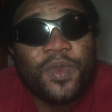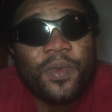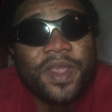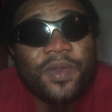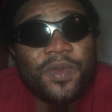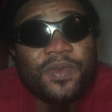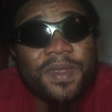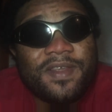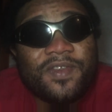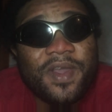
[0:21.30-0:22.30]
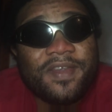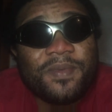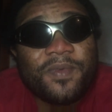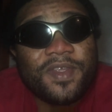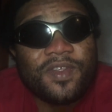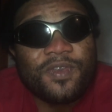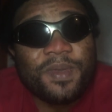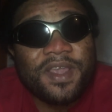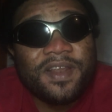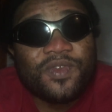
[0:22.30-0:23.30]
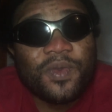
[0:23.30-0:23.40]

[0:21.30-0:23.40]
you know, when you go to meet this lawyer, some of them don't speak English.